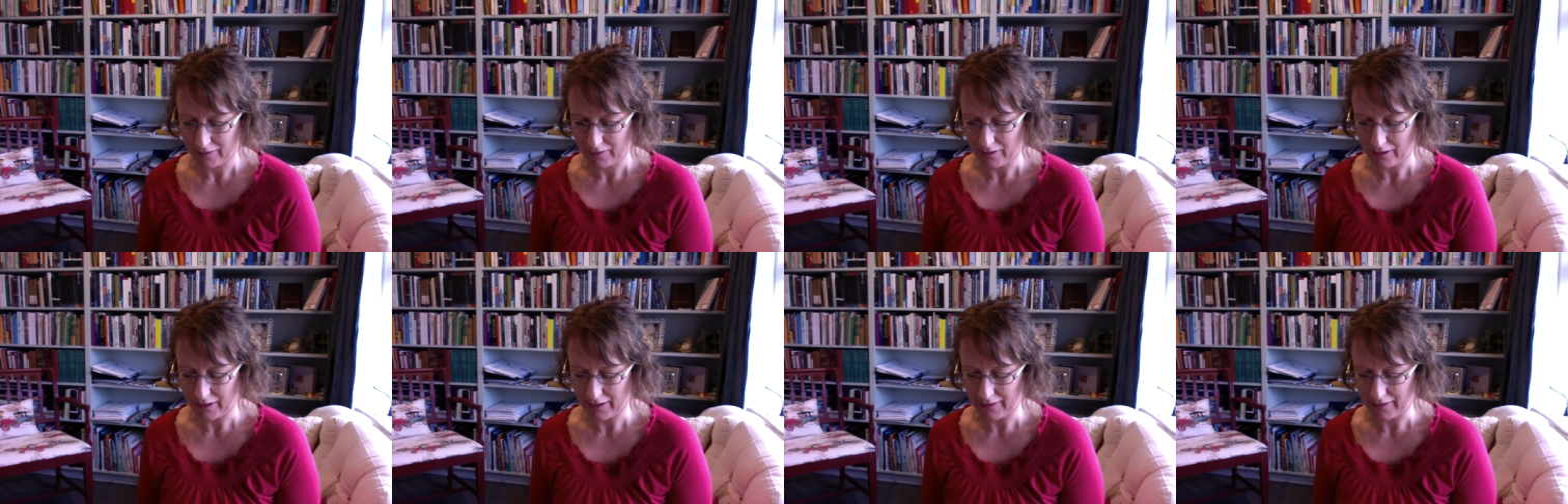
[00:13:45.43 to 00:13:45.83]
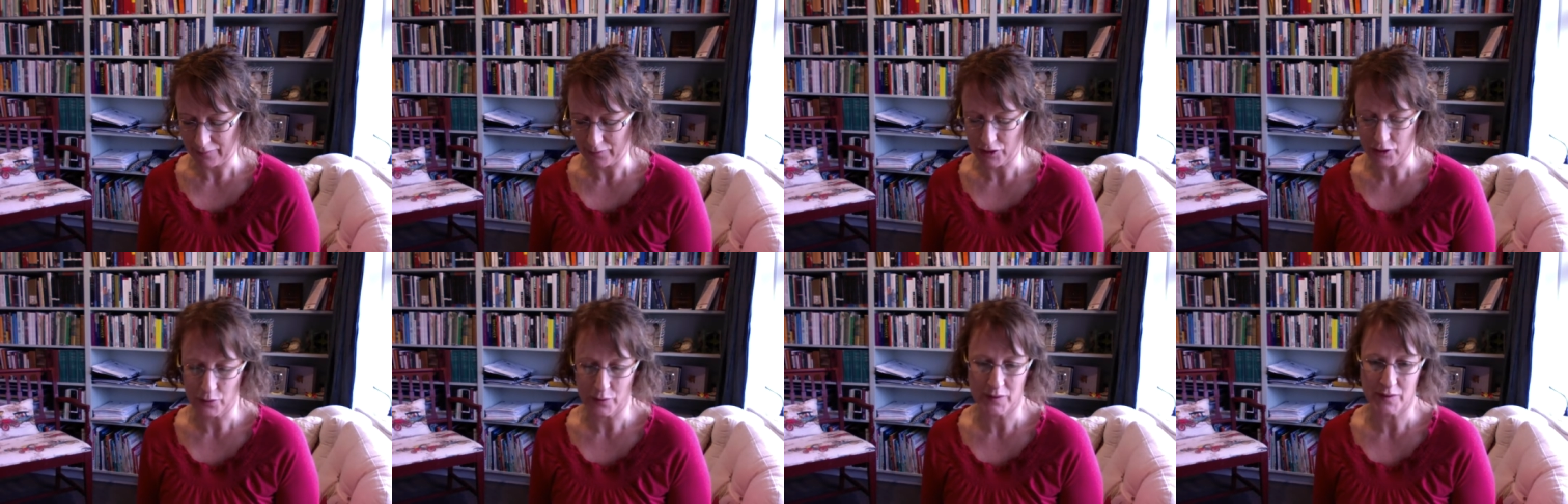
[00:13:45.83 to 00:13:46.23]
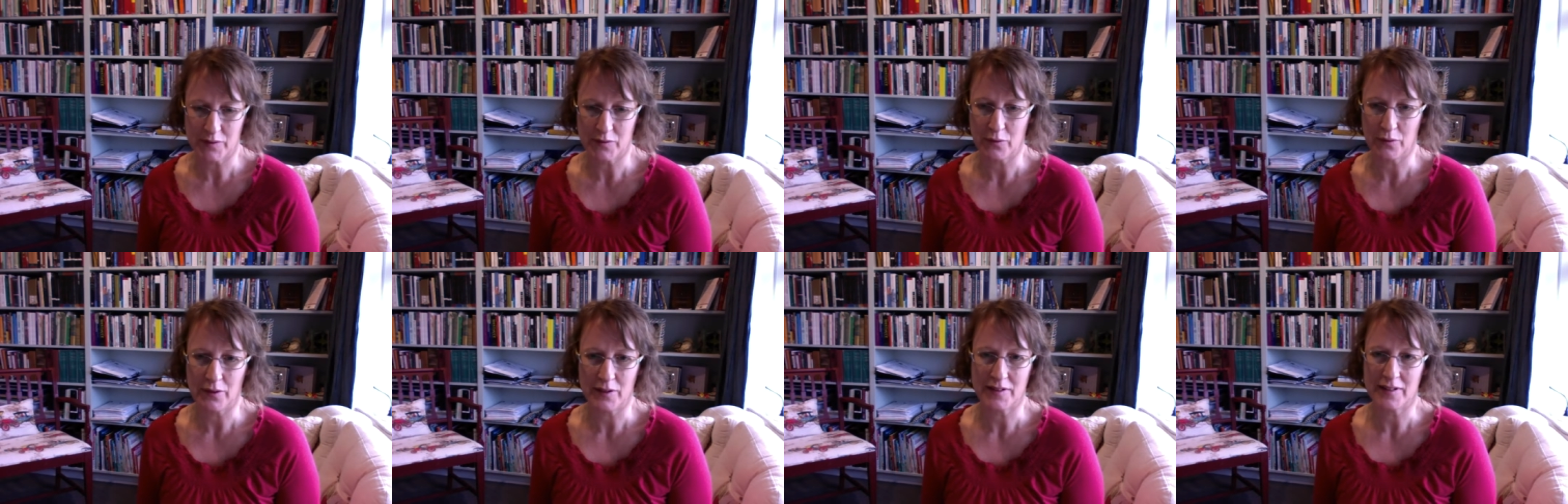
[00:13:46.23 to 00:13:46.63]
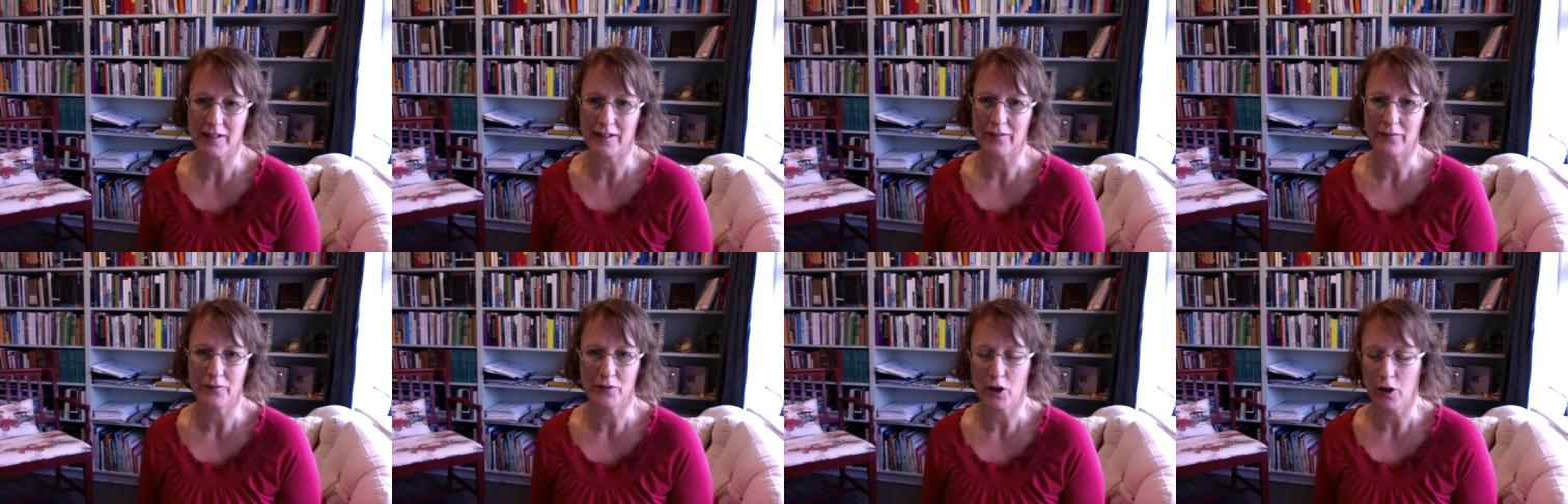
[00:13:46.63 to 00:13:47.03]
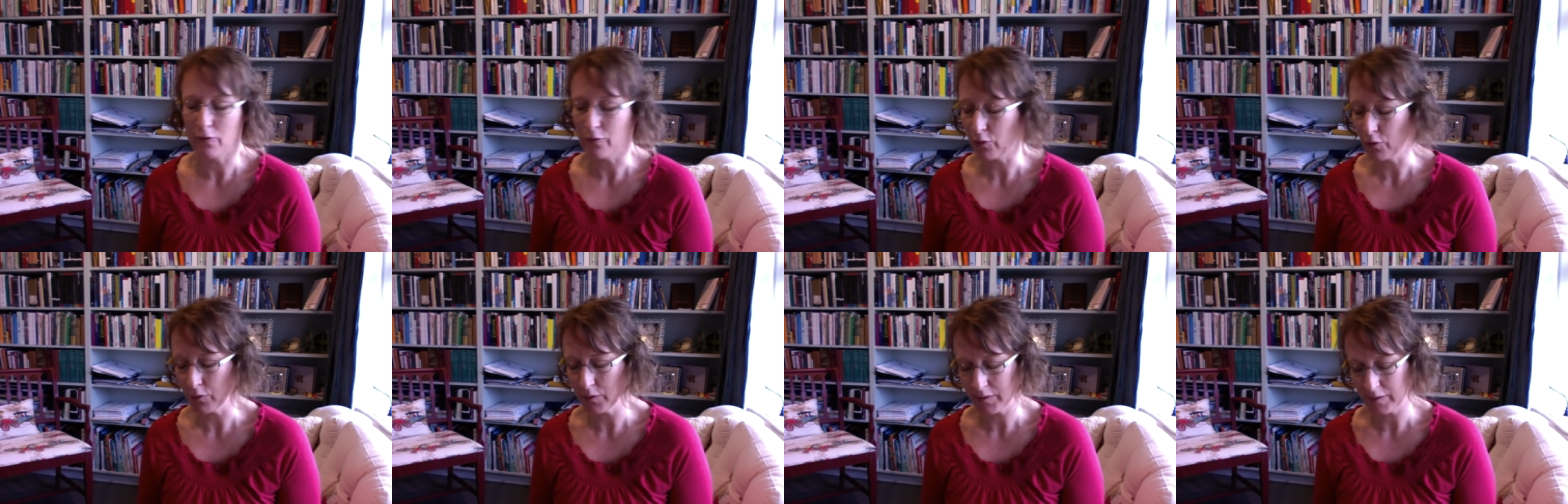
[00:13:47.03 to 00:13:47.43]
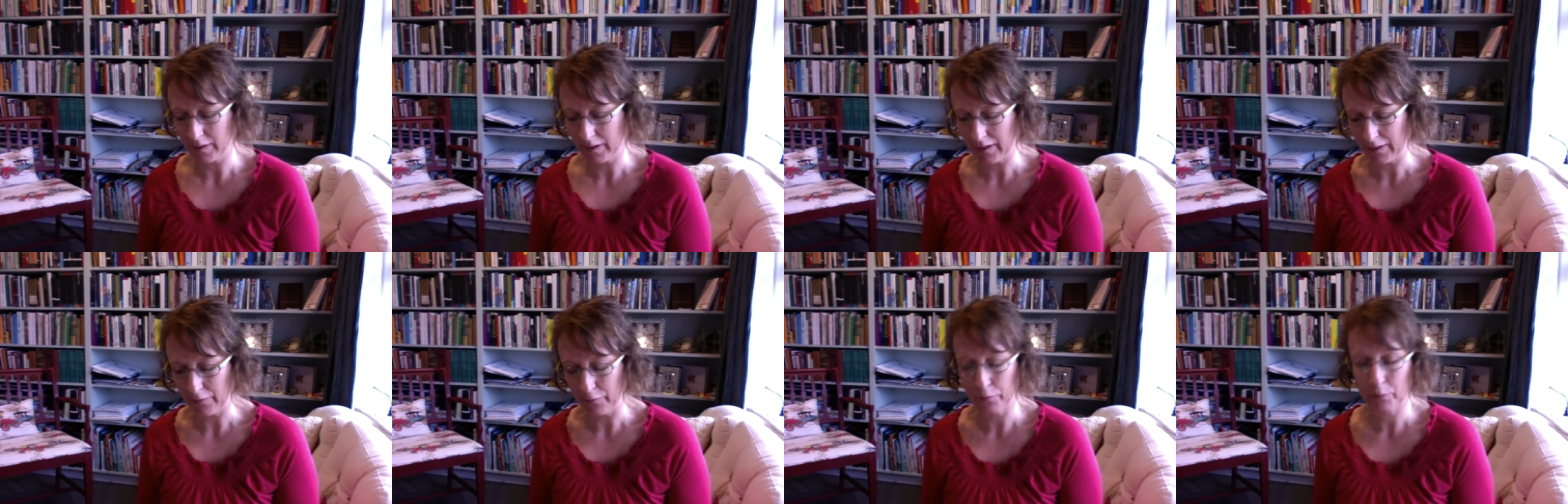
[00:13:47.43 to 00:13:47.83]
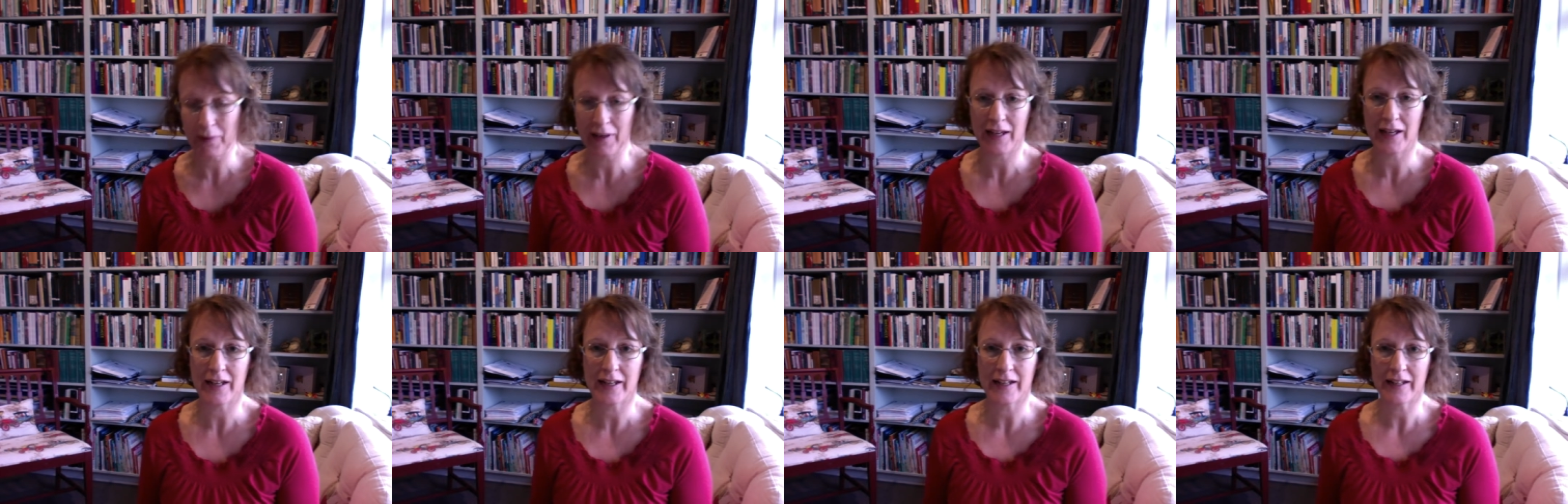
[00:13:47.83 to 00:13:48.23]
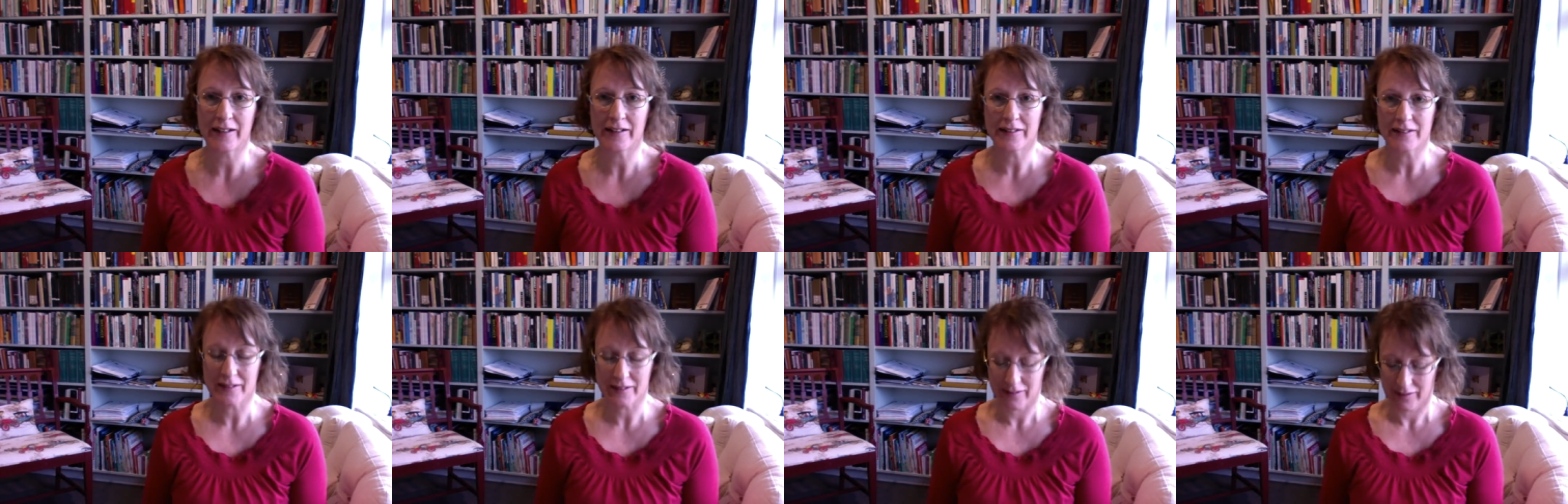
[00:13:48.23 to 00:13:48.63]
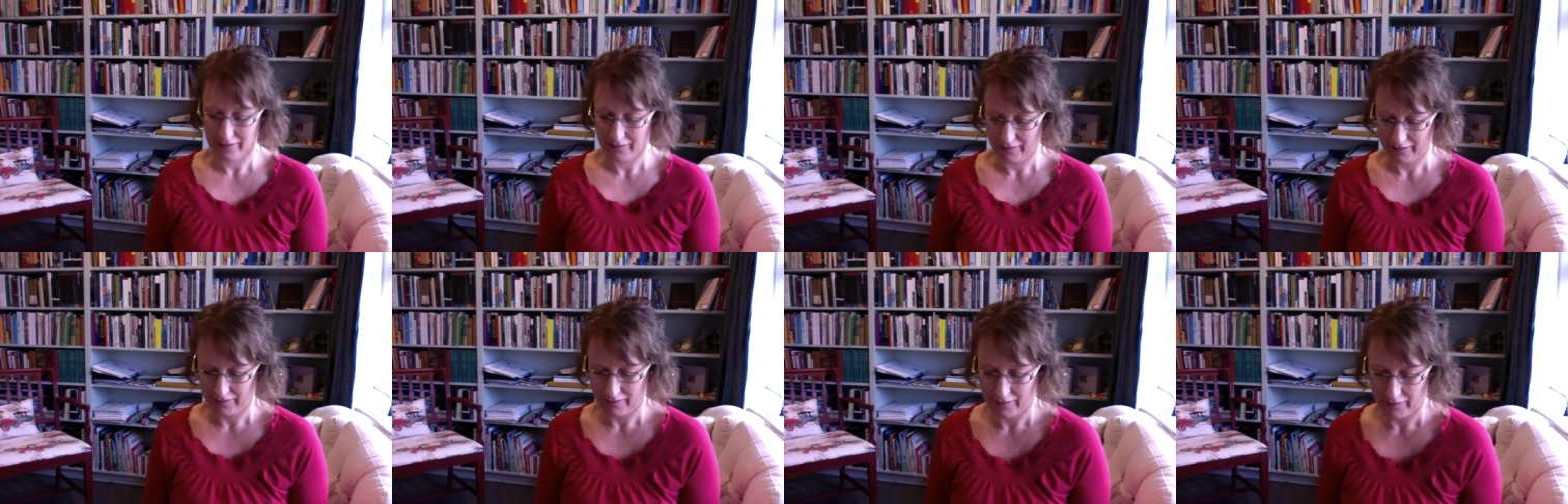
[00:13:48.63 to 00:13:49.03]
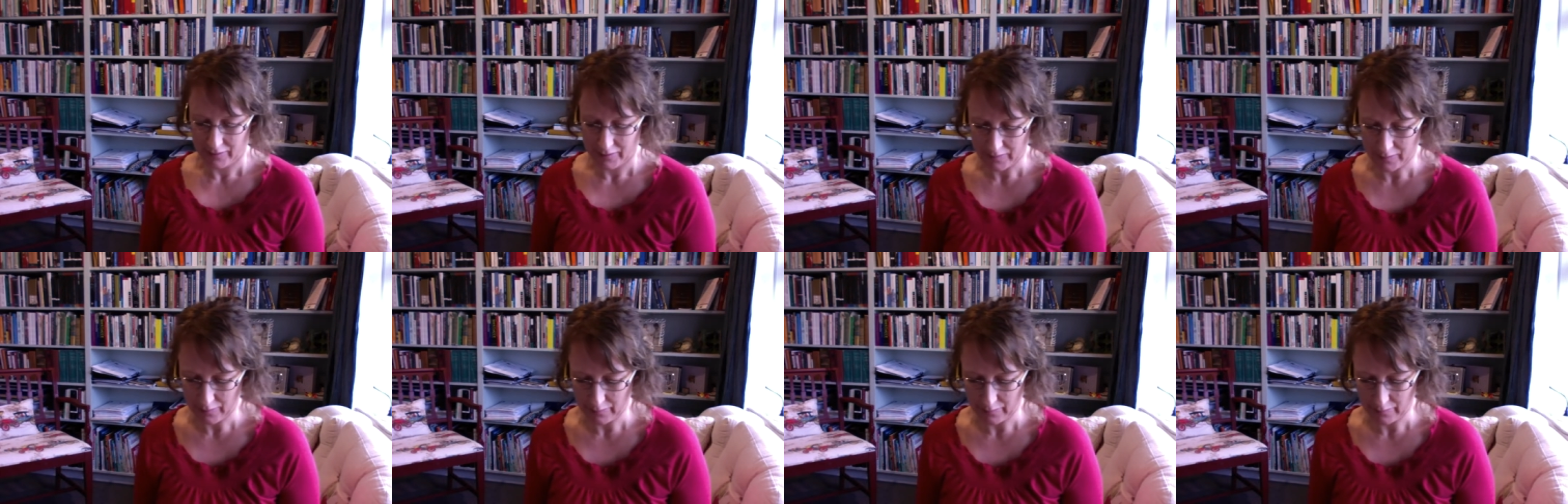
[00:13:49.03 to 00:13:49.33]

I love short stories, I love novels, I love plays, so